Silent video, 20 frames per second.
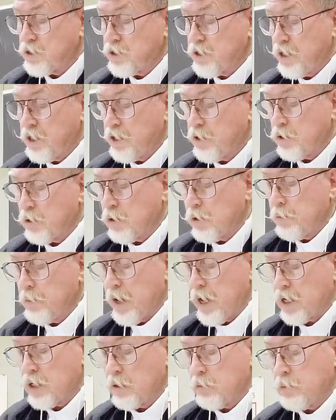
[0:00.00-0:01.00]
to singular and
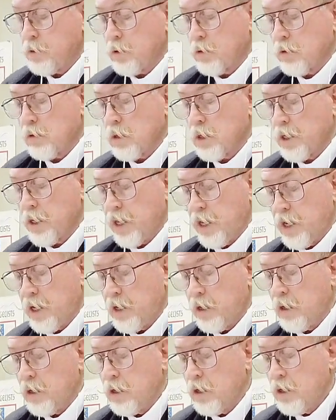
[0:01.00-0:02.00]
back to plural
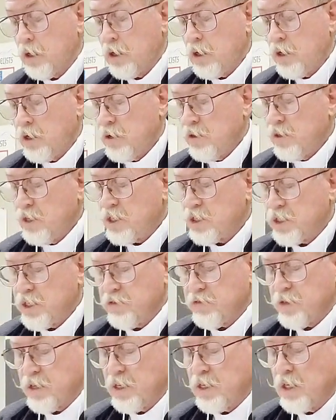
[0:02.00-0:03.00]
again. This
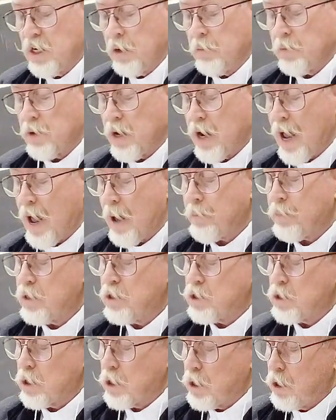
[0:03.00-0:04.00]
shift in number
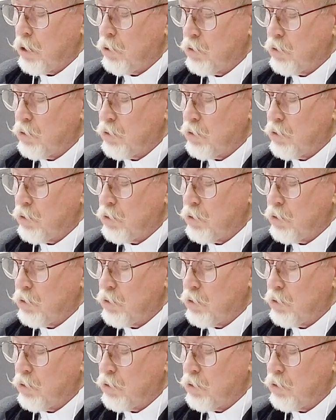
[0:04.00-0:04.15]
happens to